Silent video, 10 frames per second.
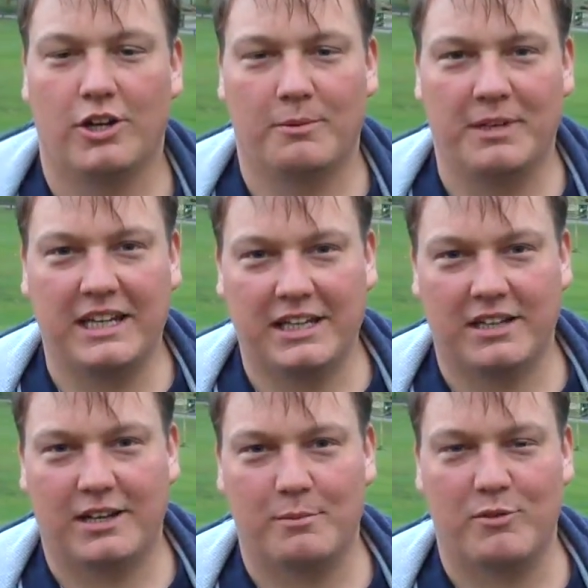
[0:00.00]
Hi, I'm
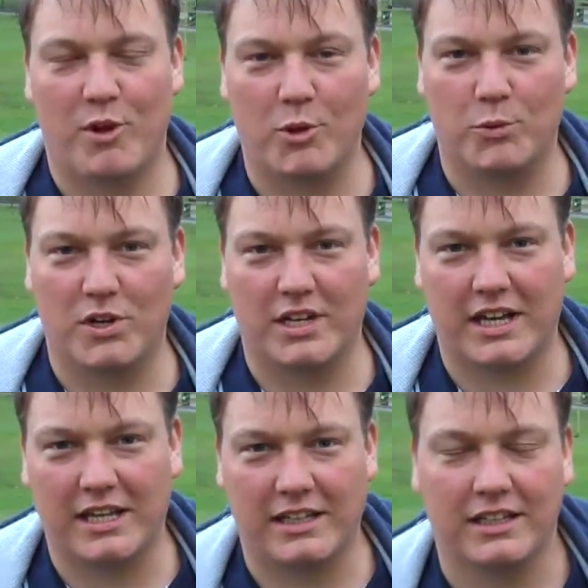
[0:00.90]
Nick. I'm a road
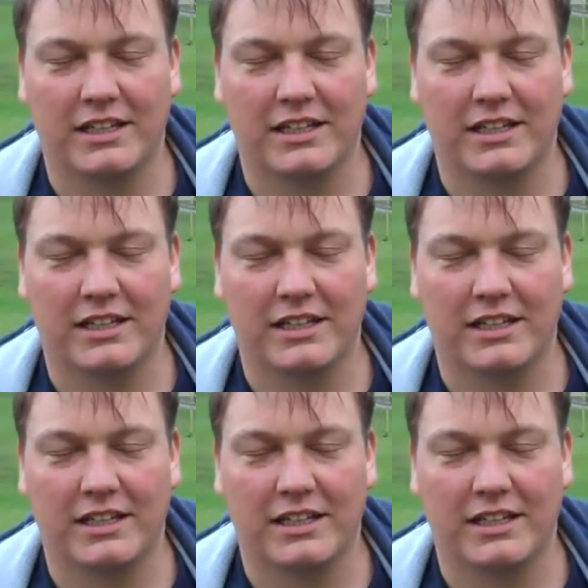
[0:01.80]
worker.